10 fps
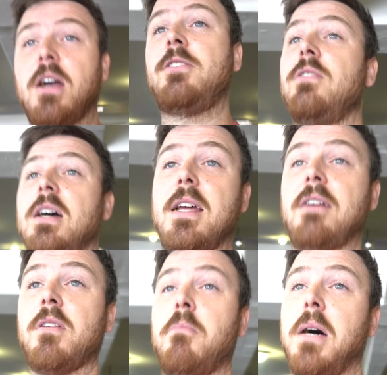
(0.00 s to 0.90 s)
I do not
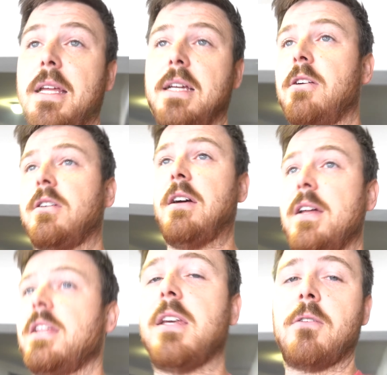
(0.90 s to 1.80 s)
have the mic. I don't have
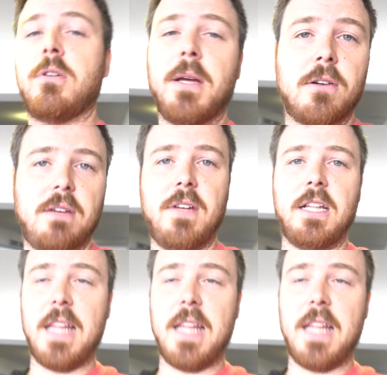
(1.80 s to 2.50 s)
anything with me. I don't have any